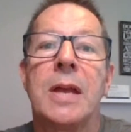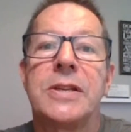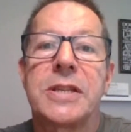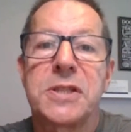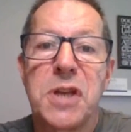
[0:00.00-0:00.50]

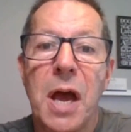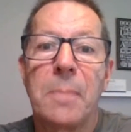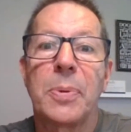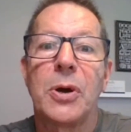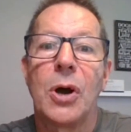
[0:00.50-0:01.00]

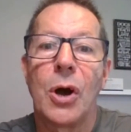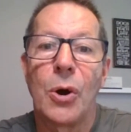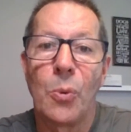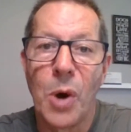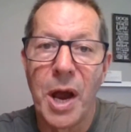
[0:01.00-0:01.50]
step
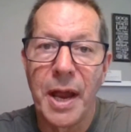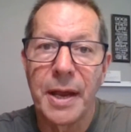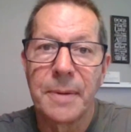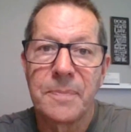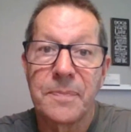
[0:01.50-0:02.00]
away.